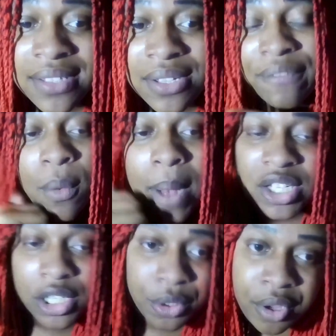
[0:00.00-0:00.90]
So if you're
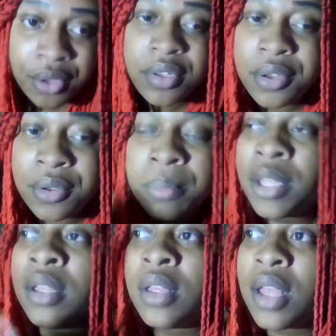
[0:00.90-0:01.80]
watching through YouTube,
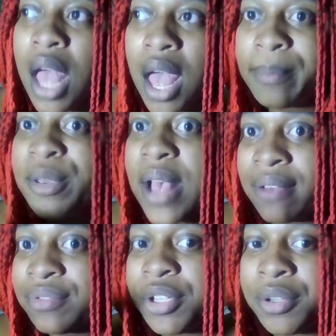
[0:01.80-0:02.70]
you'll
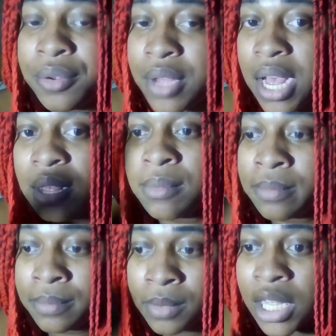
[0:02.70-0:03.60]
have to
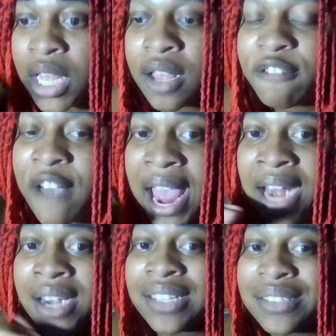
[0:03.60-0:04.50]

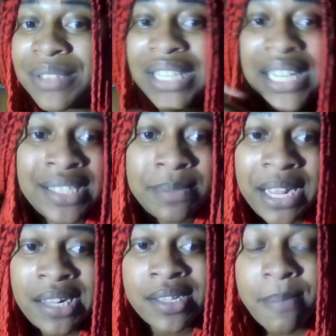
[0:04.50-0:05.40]
find Lens
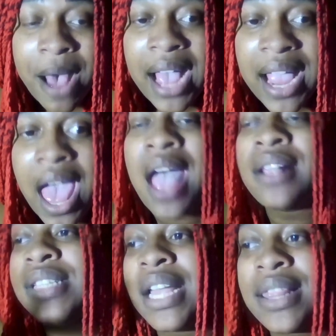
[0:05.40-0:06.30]
Bins, the
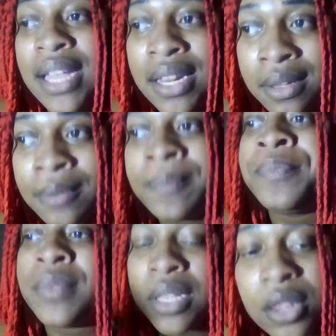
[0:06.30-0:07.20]
podcast, and then
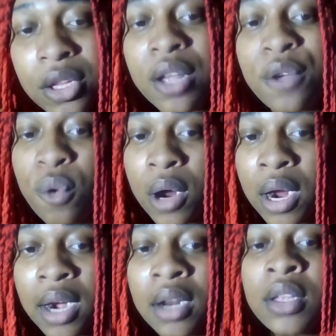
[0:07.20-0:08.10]
look
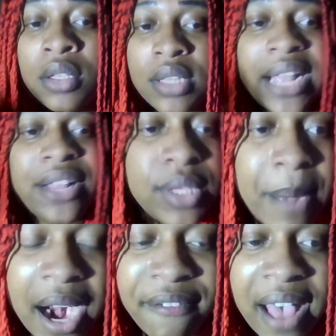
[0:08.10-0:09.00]
for, like, through
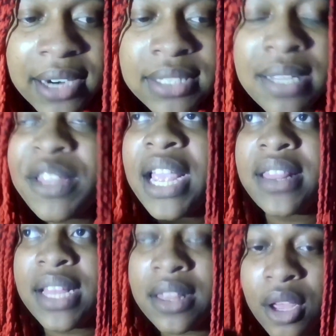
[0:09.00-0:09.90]
Spotify or something, and
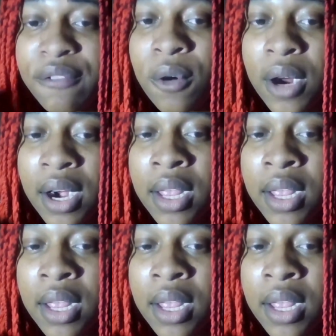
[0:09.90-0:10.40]
then look for